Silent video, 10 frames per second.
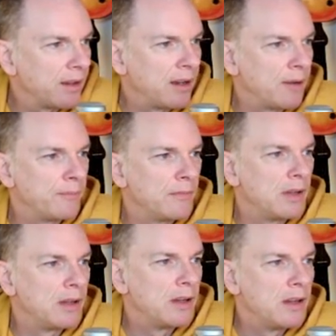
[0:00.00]
Um,
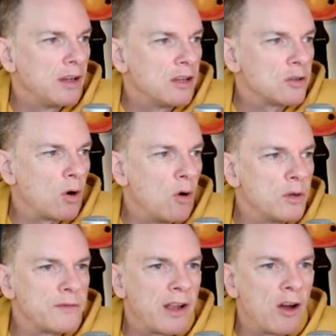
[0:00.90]
so O
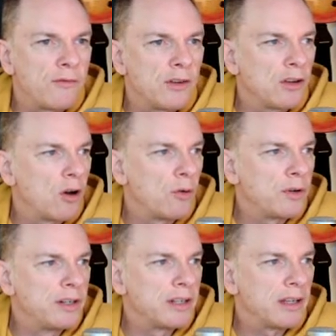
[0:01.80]
is very often
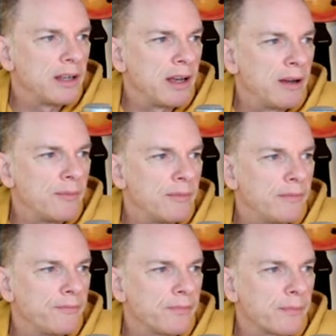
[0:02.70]
coded, um,
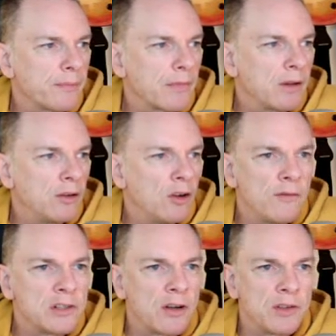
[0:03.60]
or love
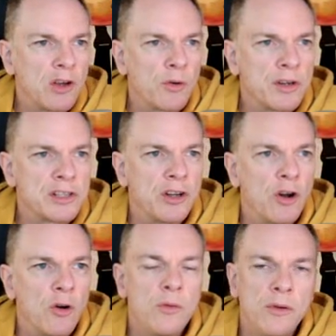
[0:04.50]
is often coded as an
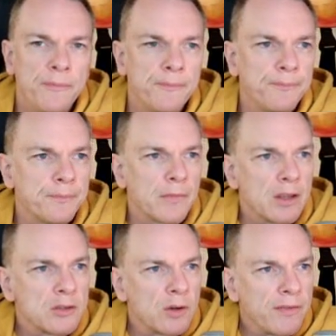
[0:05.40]
O.
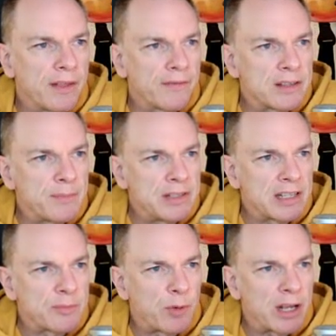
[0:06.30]
So I think this means
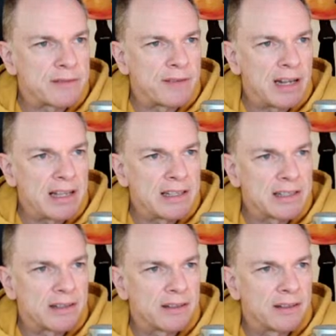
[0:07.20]
express
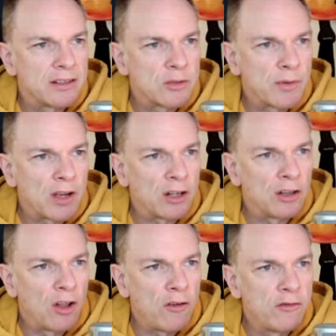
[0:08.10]
feelings. So we got
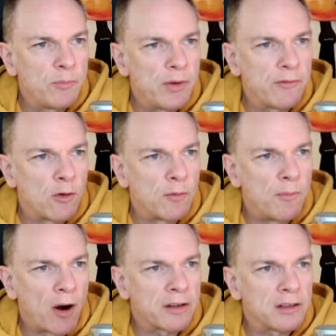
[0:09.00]
love before
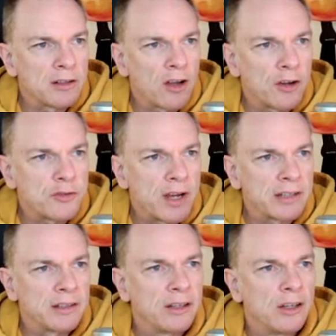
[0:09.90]
marital
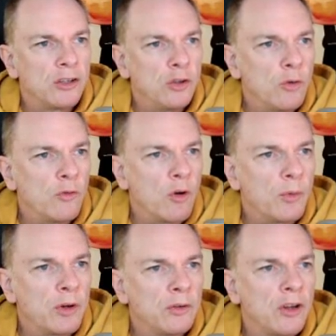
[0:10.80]
contract, no
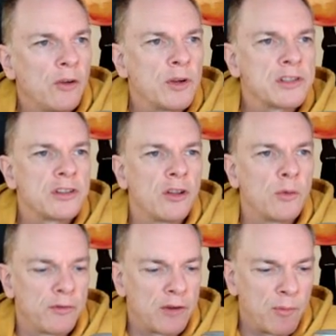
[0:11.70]
Romeo. Now, what's another
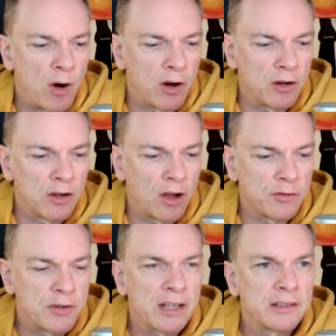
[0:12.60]
word for a marital
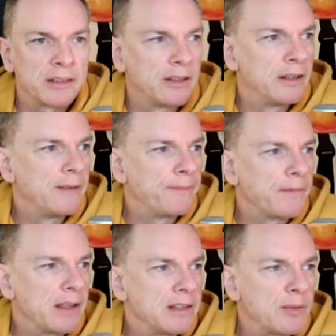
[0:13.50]
contract?
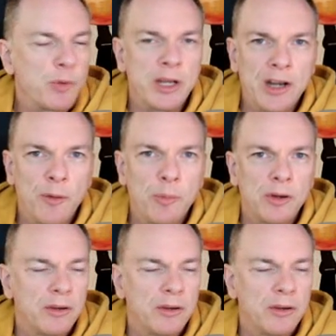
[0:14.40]
It's a prenup.